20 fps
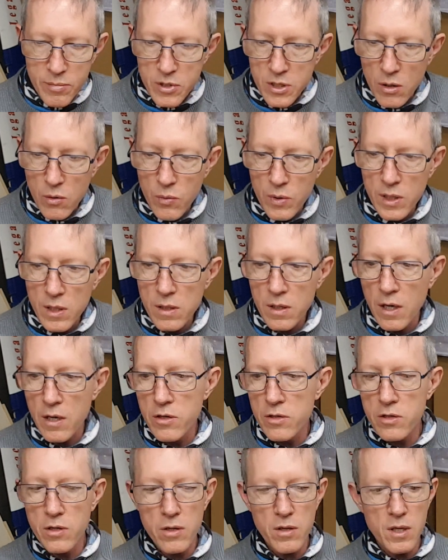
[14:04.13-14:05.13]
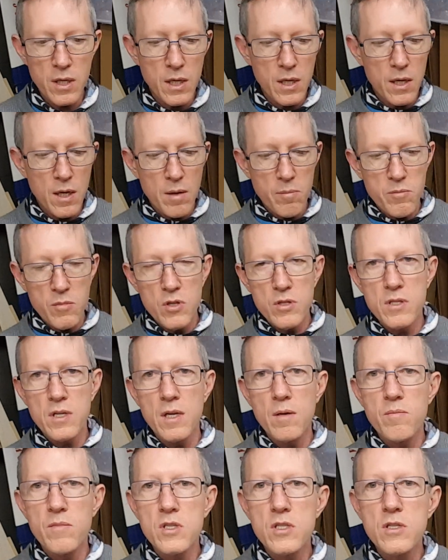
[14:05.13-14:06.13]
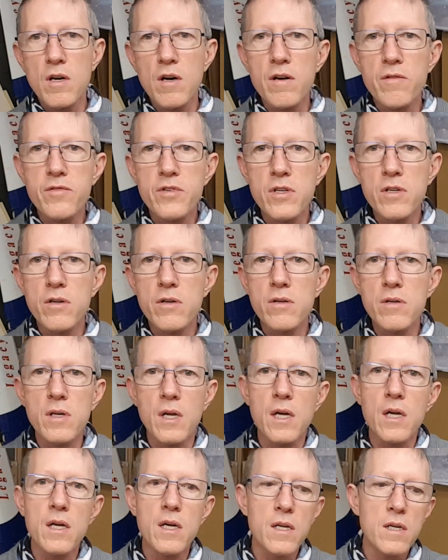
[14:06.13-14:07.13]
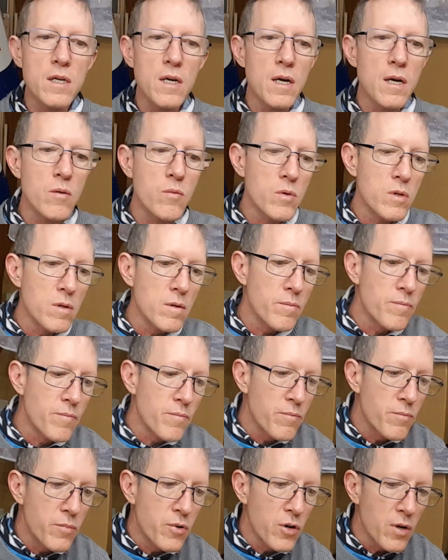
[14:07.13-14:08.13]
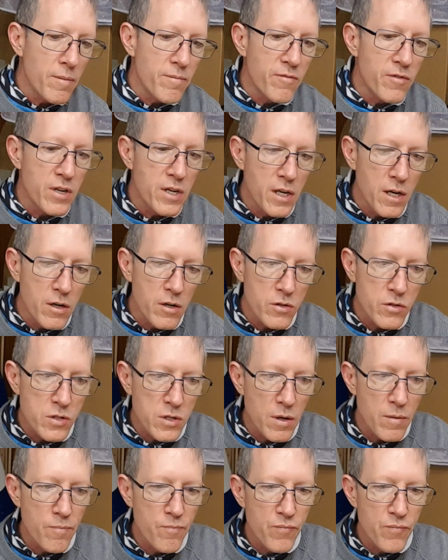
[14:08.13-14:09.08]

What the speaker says: so we'll go to the museum this afternoon and I will put up videos.